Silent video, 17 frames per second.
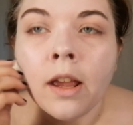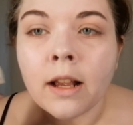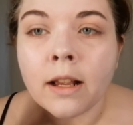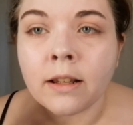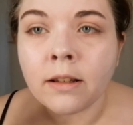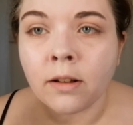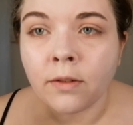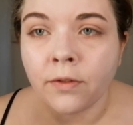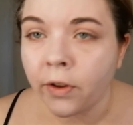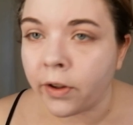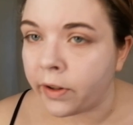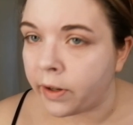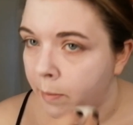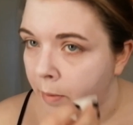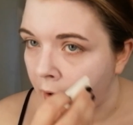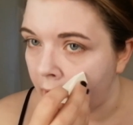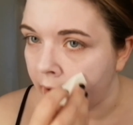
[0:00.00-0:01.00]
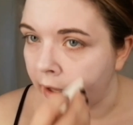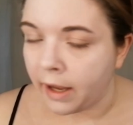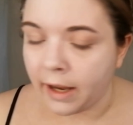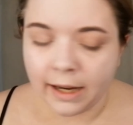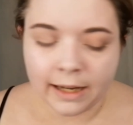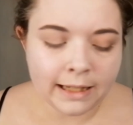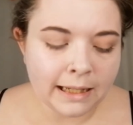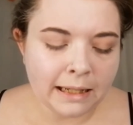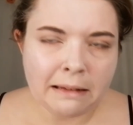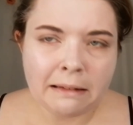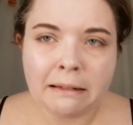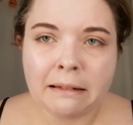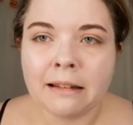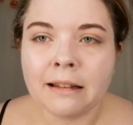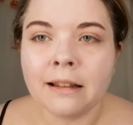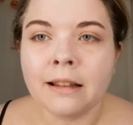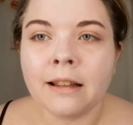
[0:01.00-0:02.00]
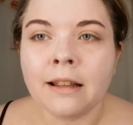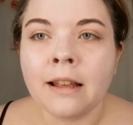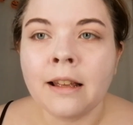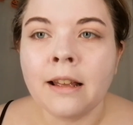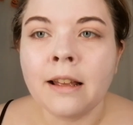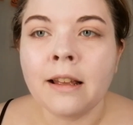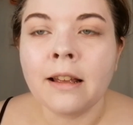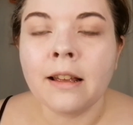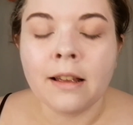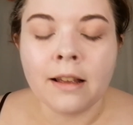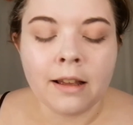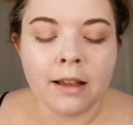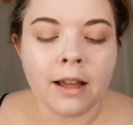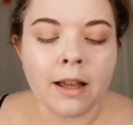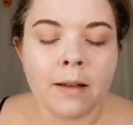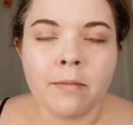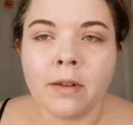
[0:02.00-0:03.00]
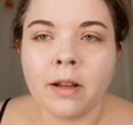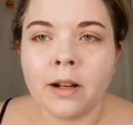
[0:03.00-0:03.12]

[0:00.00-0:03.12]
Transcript: It's all falling apart, guys. I'm